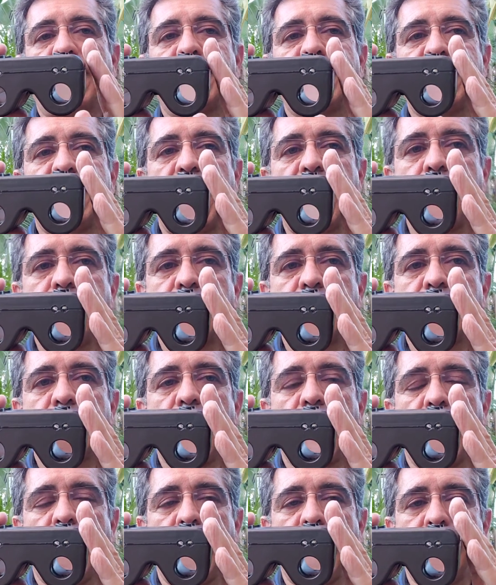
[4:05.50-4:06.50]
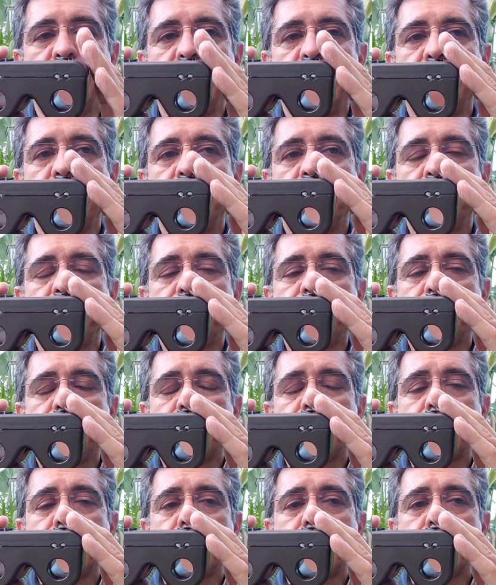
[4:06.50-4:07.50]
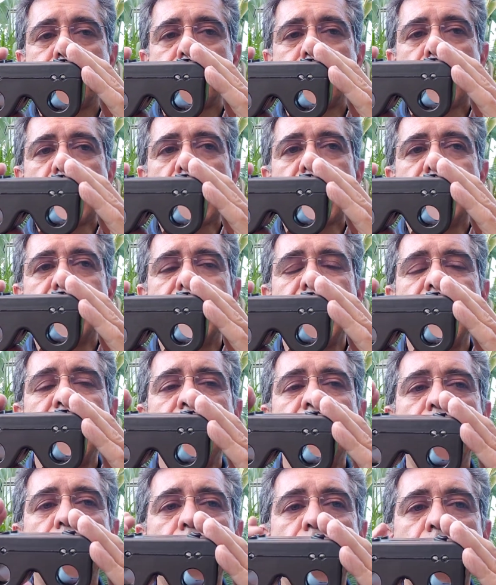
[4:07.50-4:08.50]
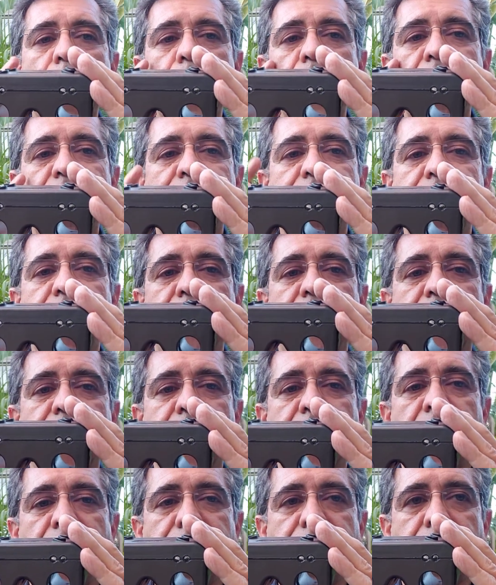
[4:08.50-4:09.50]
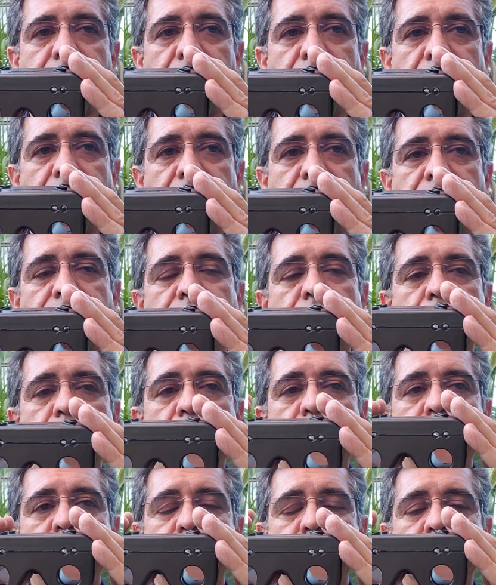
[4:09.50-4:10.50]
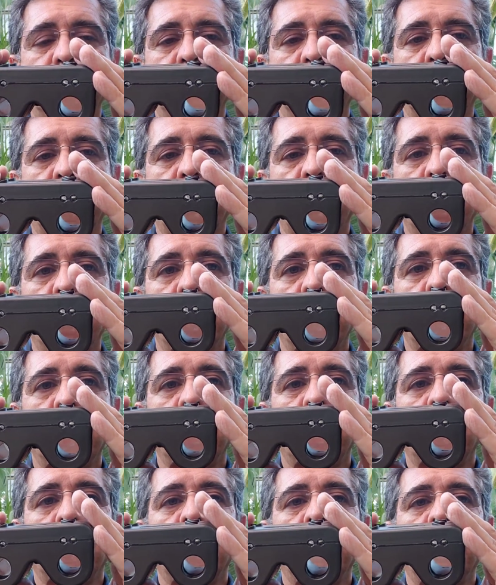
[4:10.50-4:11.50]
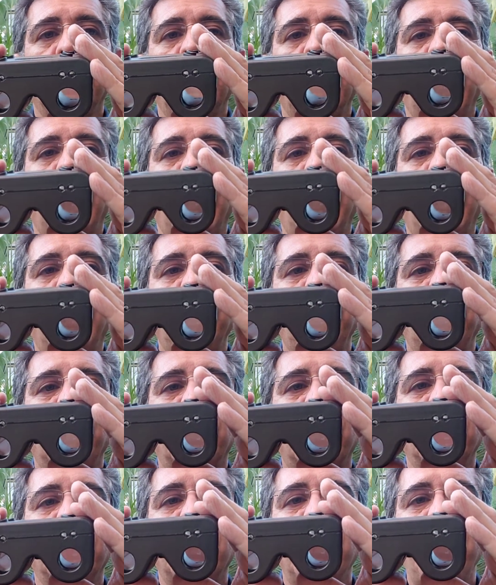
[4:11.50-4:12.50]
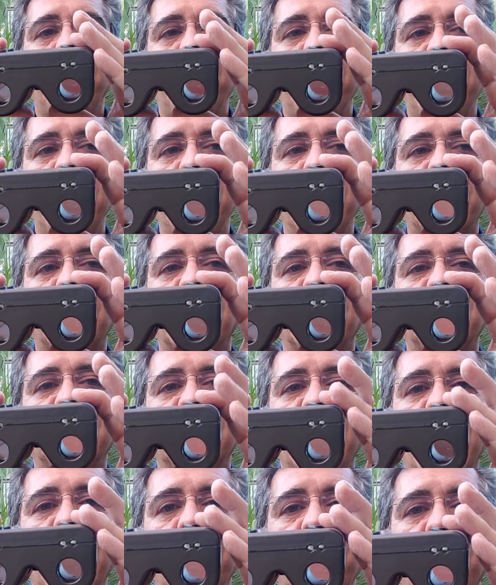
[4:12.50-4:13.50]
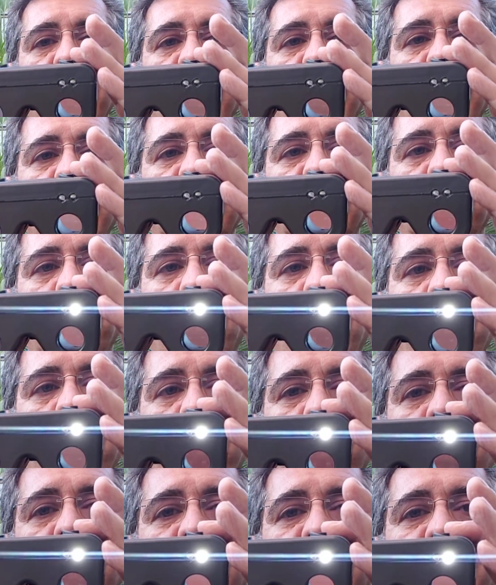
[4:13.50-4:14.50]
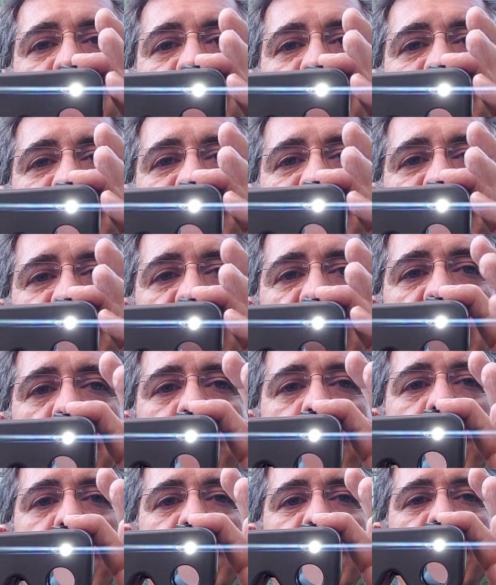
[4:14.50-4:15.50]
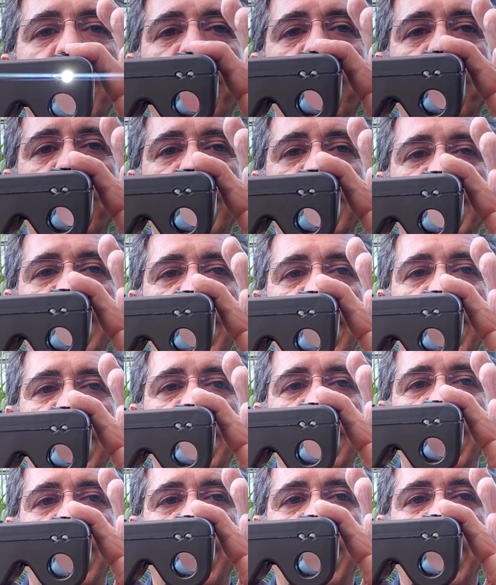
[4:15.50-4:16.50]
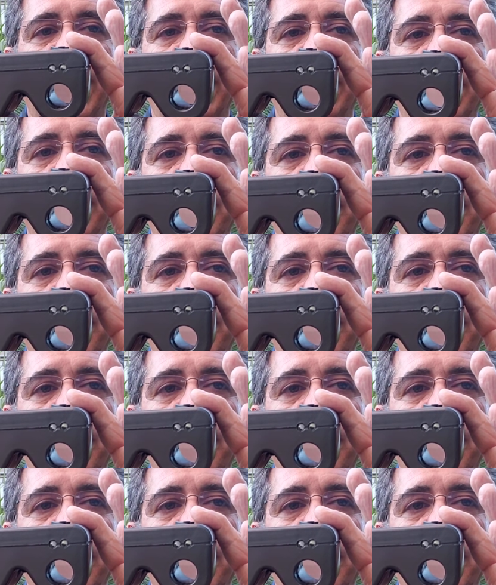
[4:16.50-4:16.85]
same side, then you will be seeing the other eye of the patient. And you can repeat the same test by pressing the same button for a second again.